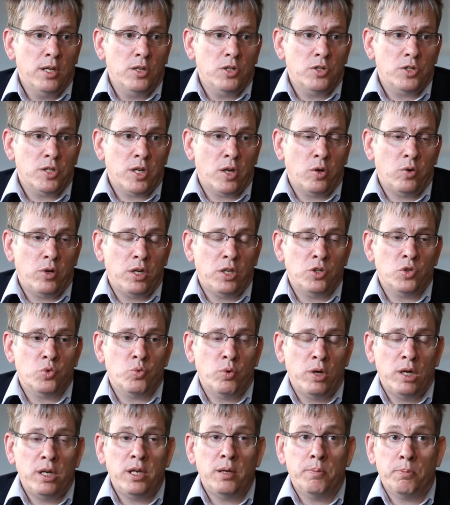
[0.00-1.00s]
So it's
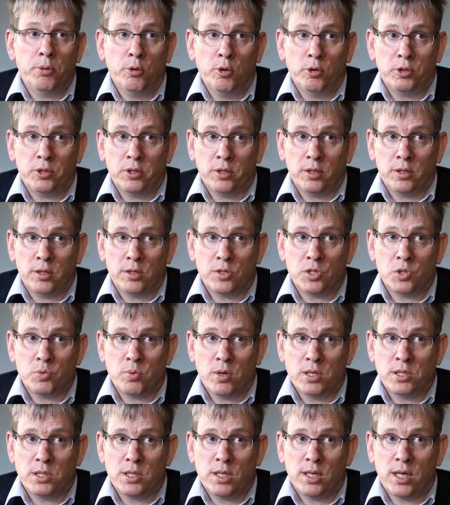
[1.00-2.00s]
really important that
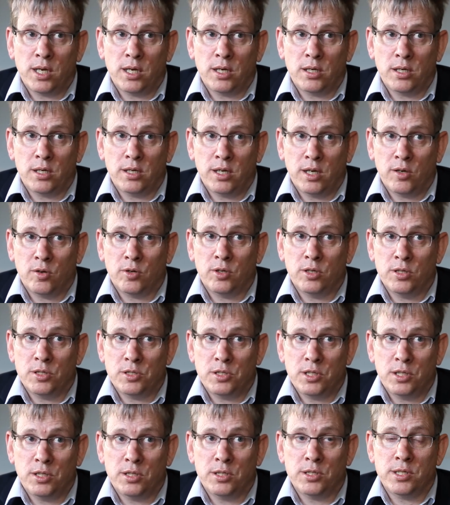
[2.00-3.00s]
Swaziland now
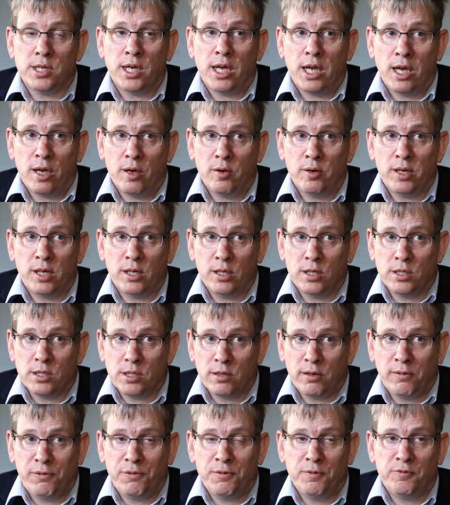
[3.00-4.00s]
considers how it can
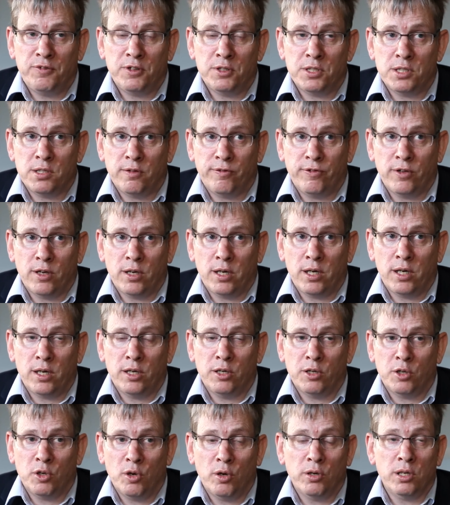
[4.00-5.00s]
diversify
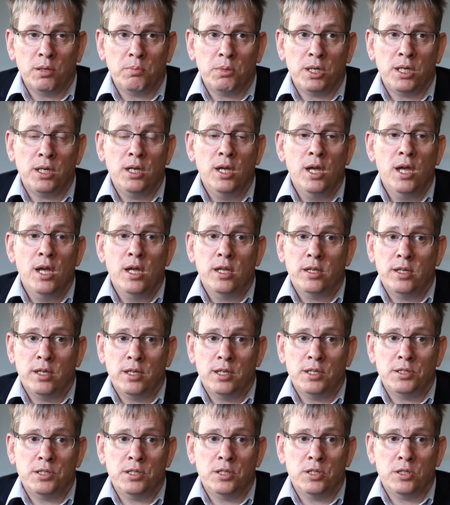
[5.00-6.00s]
an economy that
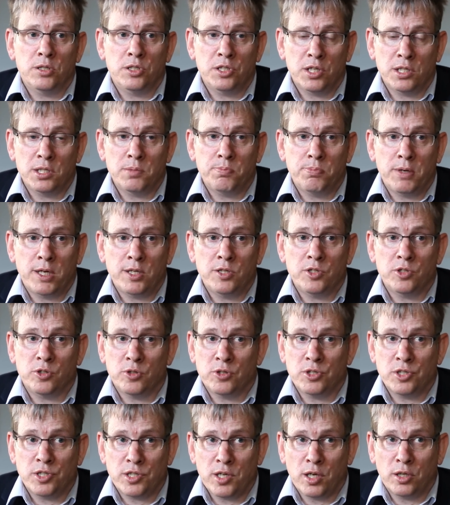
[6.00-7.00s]
isn't just based
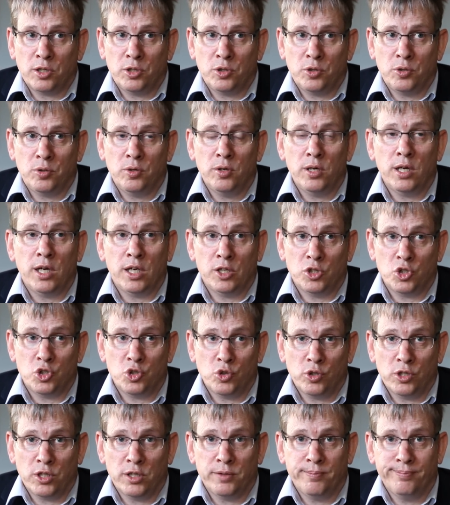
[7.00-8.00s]
on sagu and
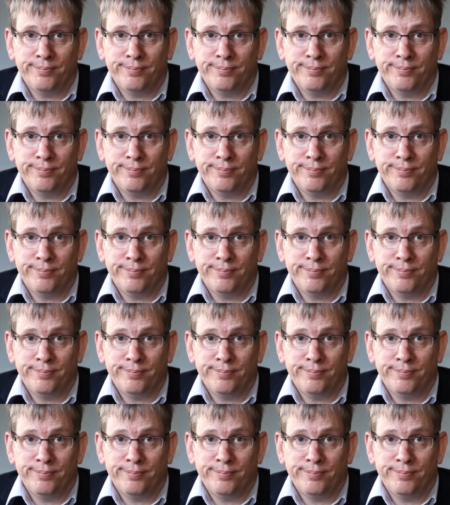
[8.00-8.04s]
sugar.